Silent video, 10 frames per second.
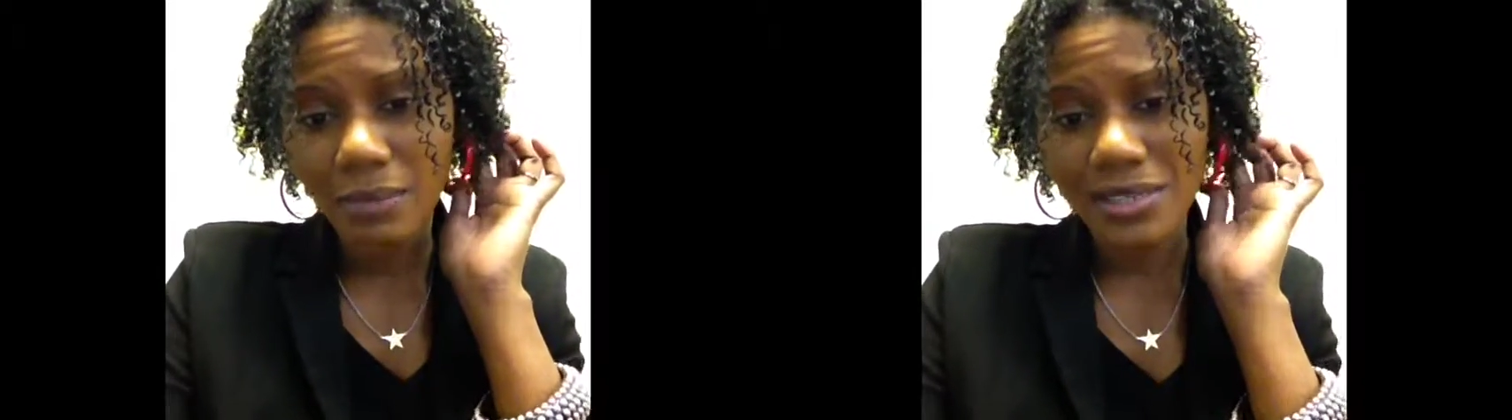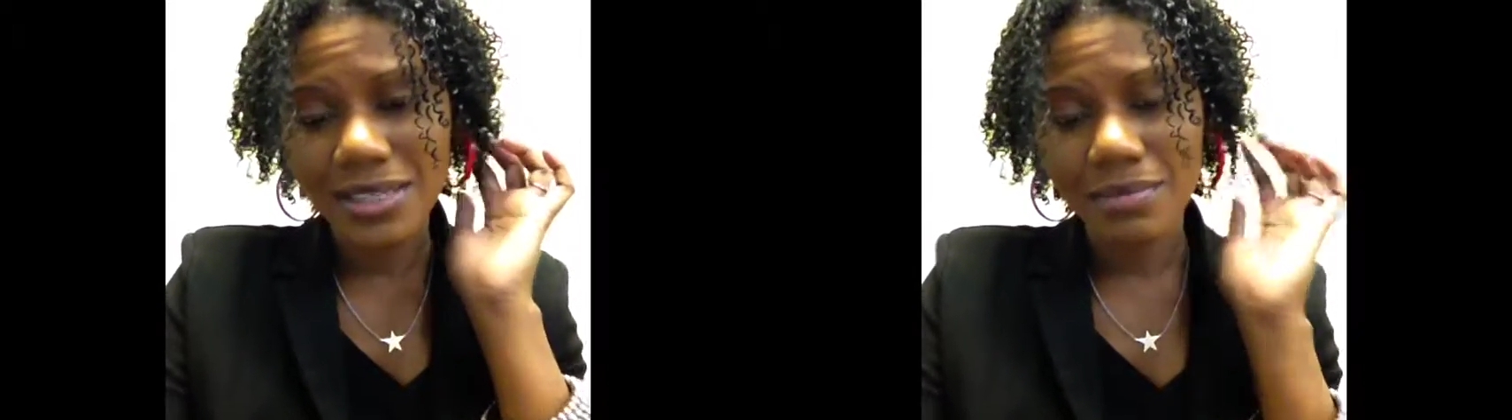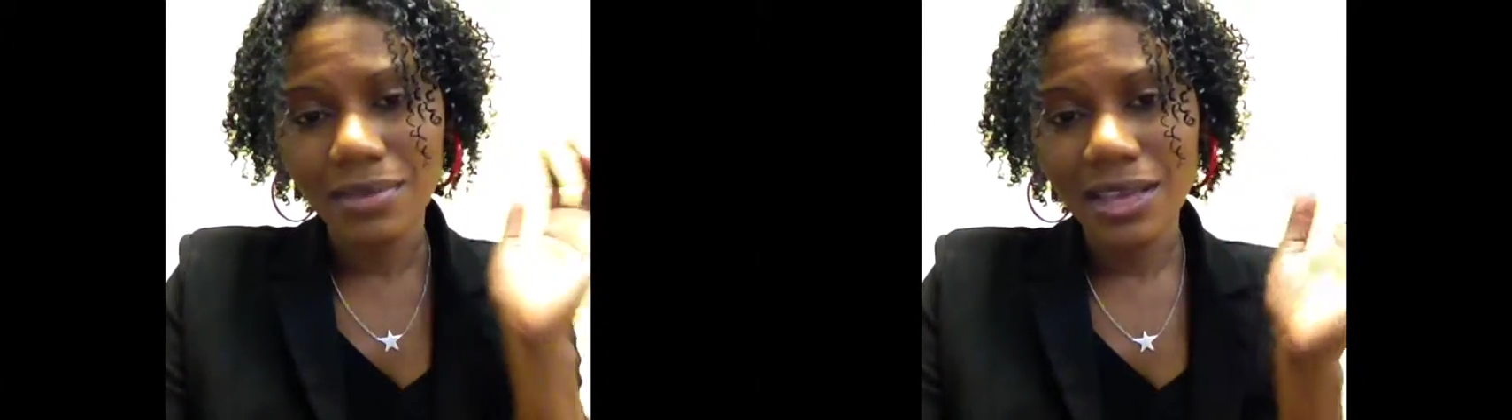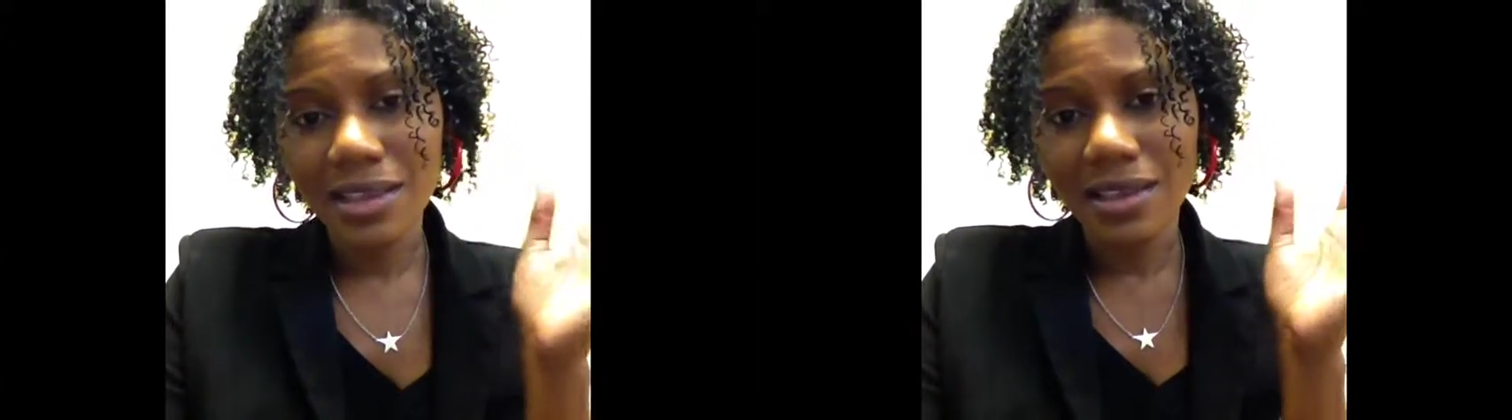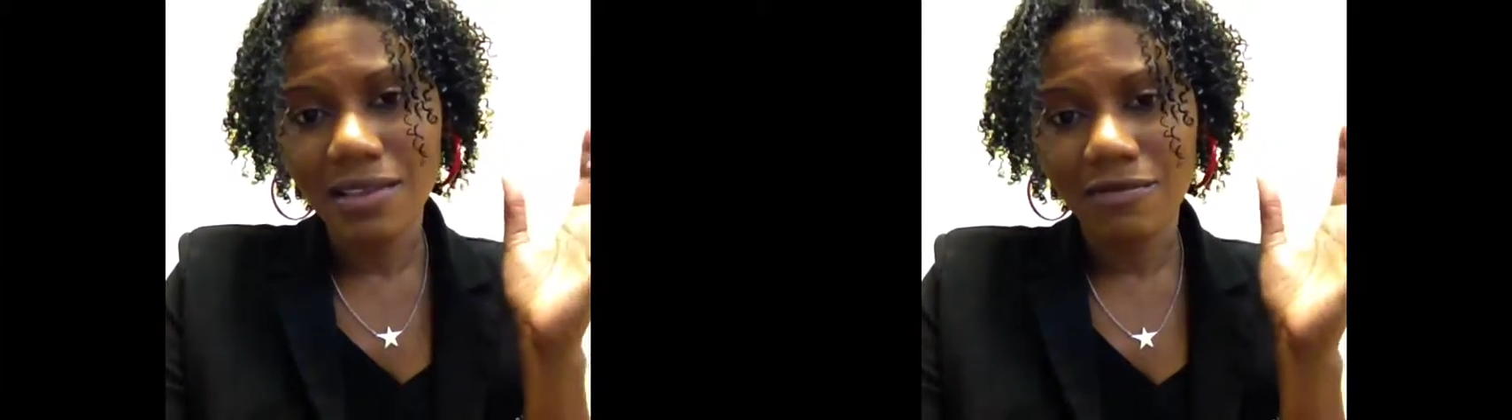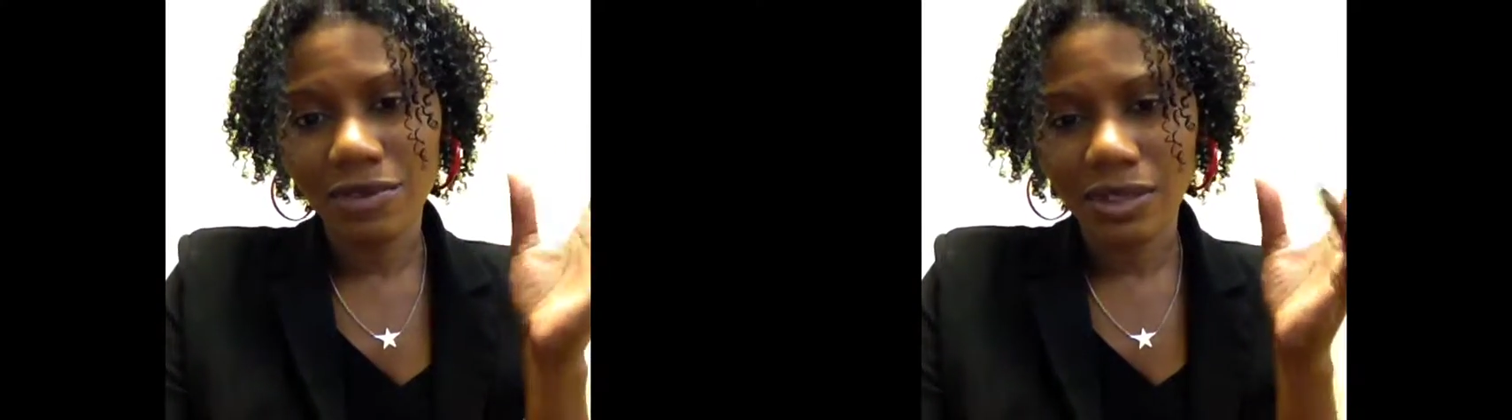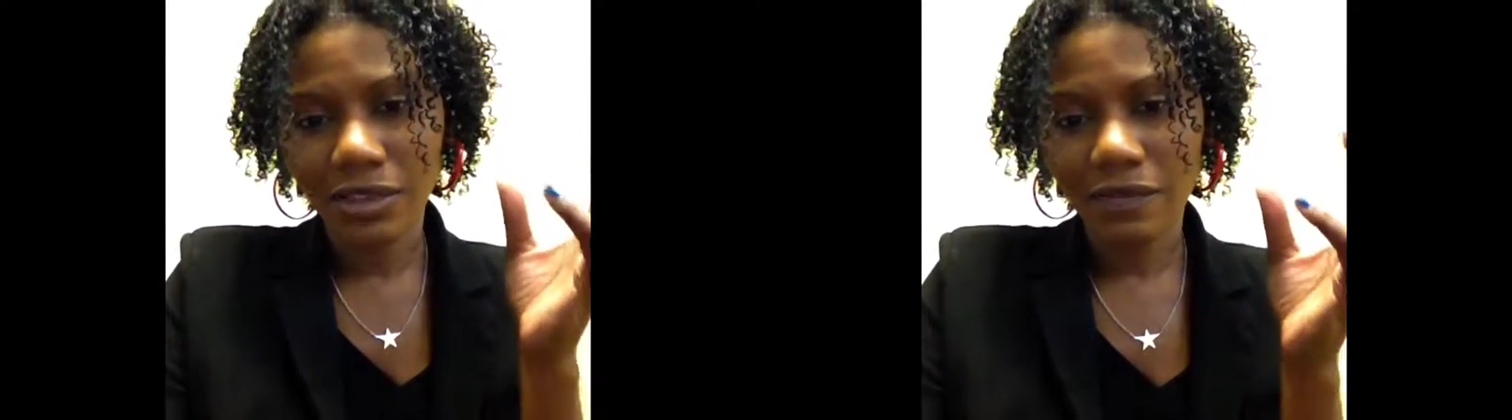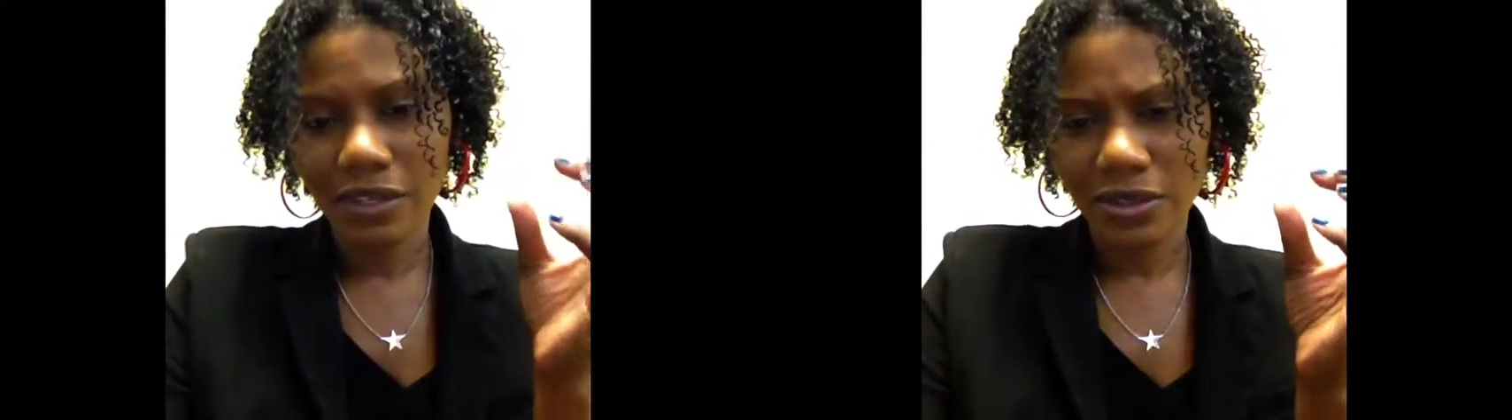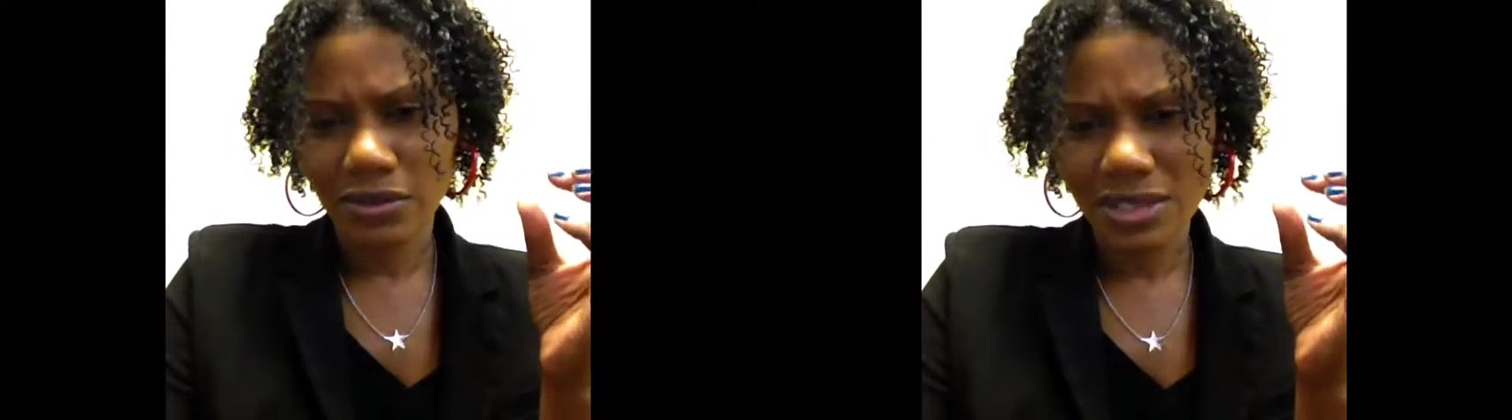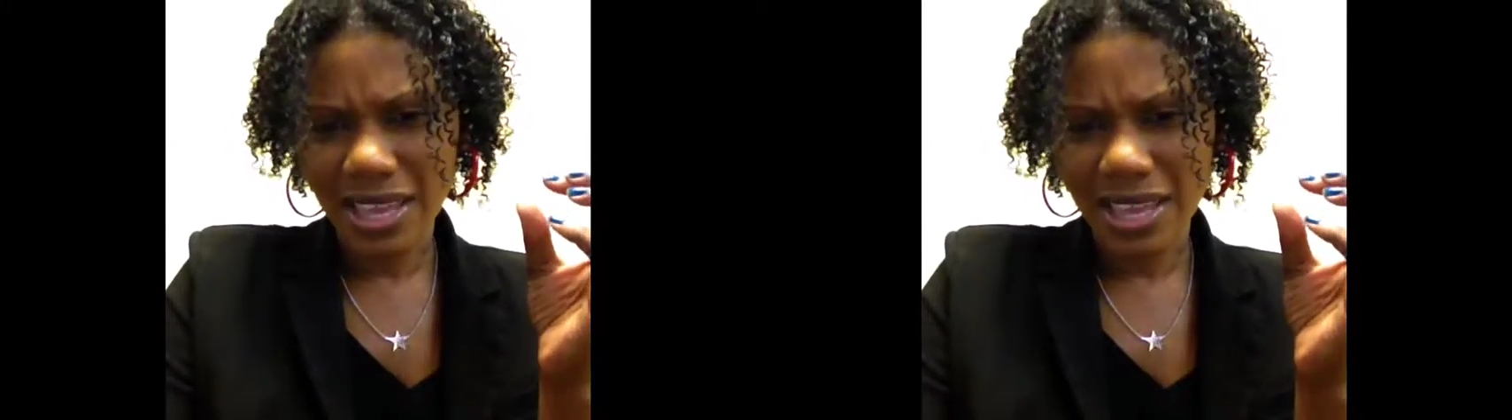but to me, it really feels